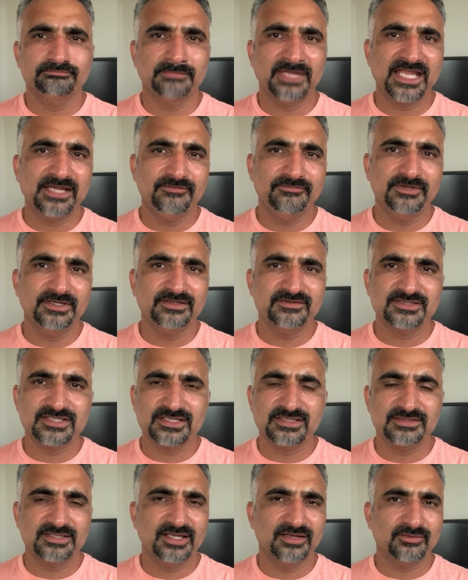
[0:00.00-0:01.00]
benefits.
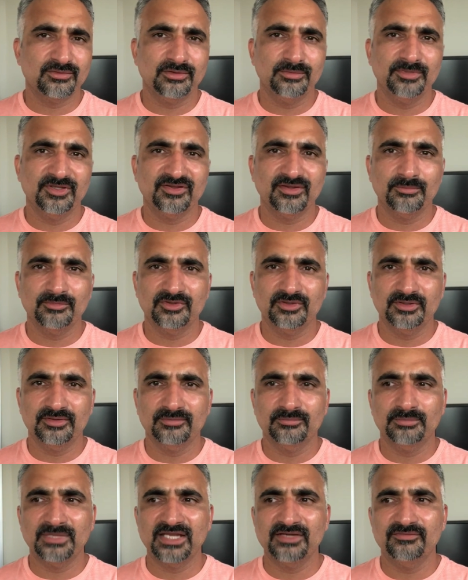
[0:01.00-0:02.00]
There could be
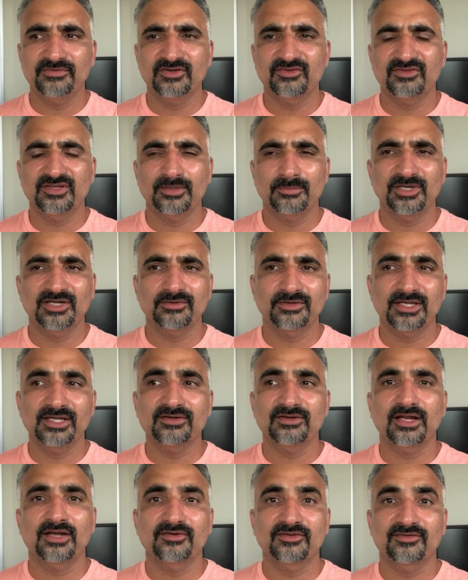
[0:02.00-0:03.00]
some benefits here, but
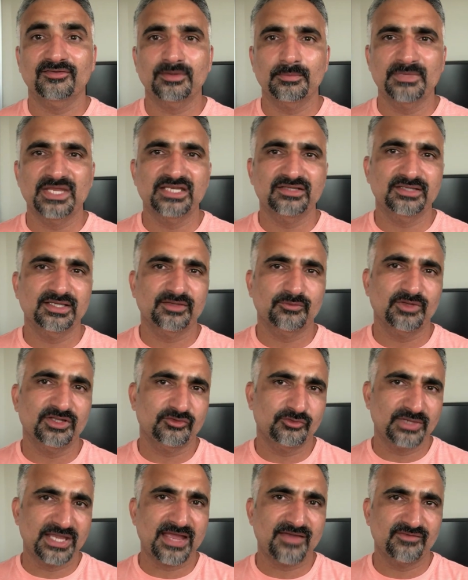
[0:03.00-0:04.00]
green card is the main thing.
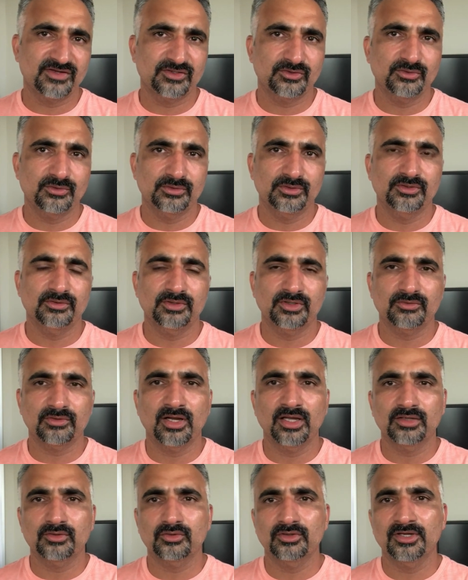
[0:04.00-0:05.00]
Once you have it, you're
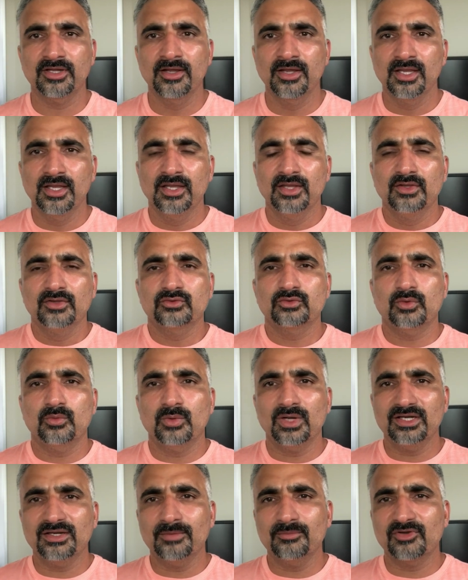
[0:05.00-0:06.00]
all good. So
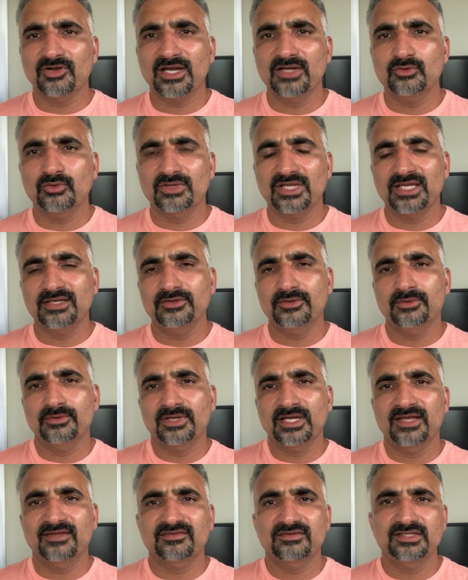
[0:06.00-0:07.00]
what I'm trying to tell you
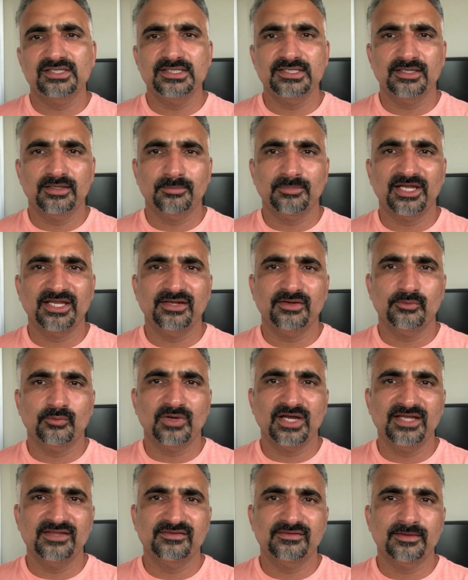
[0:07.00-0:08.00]
guys here, my
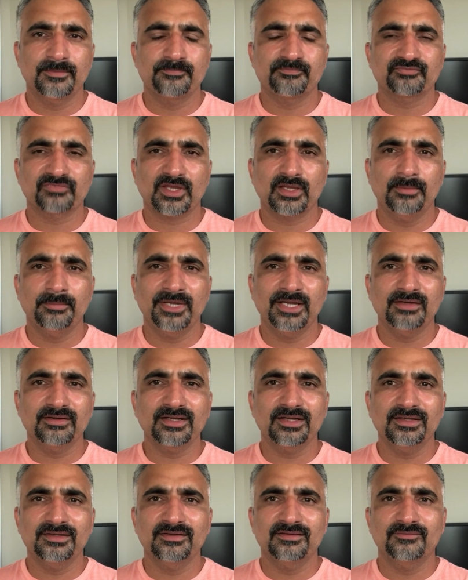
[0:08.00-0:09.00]
advice,
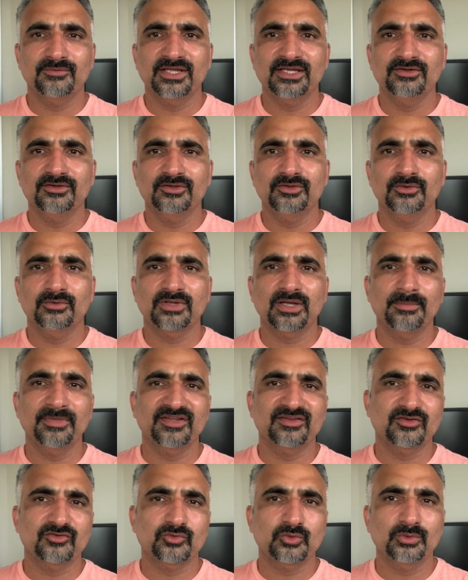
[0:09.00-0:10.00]
America, when you come
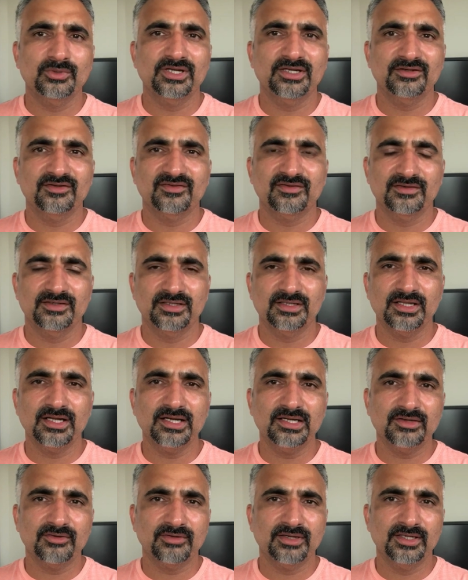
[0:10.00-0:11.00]
as a student, is
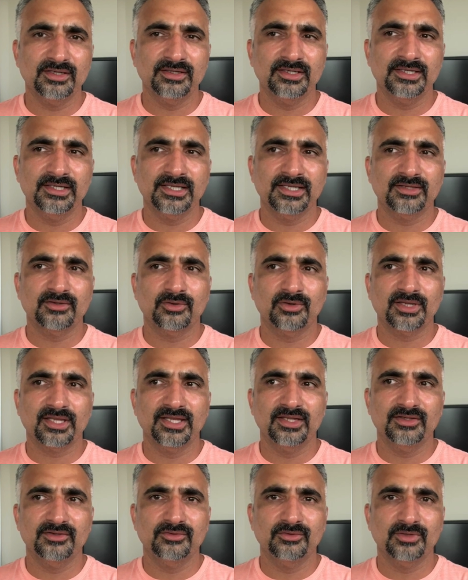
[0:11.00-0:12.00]
not really like,
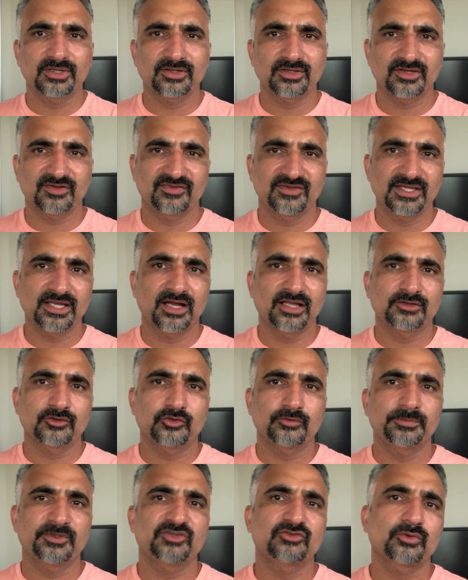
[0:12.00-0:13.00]
okay, you're gonna see all
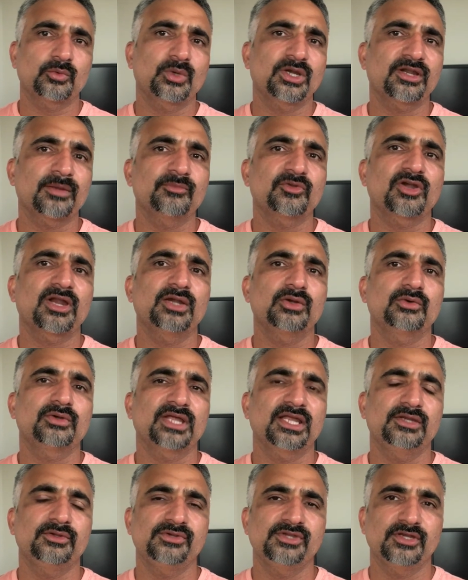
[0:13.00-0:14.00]
those pictures. What I'm trying to
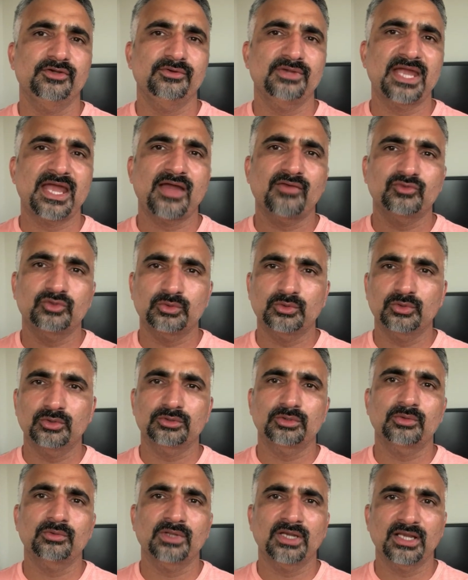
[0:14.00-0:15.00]
tell you here, you have to go
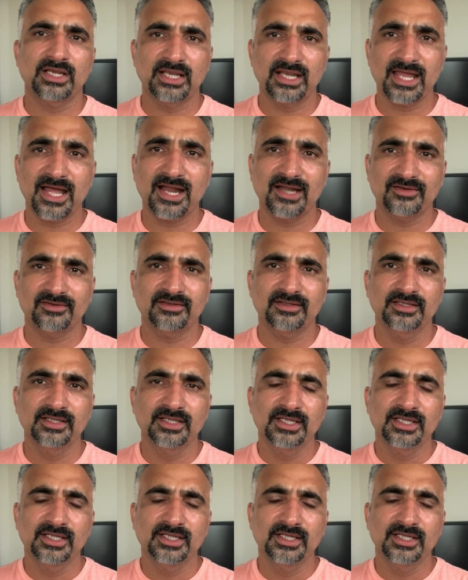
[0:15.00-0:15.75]
through a lot